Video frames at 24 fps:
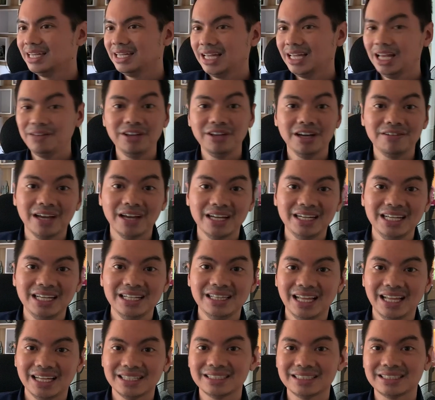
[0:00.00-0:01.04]
If you have any
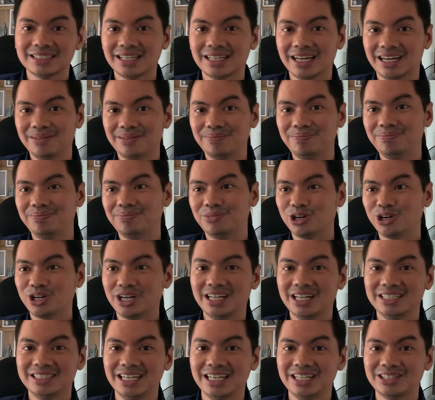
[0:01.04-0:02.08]
desktop
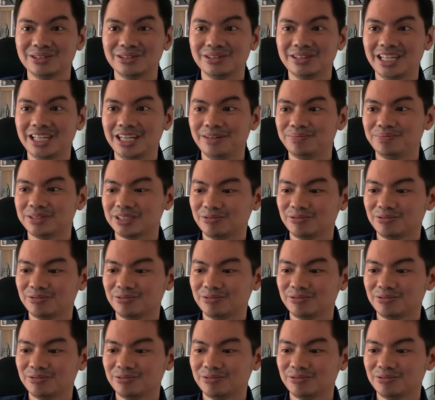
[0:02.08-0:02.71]
organization tips,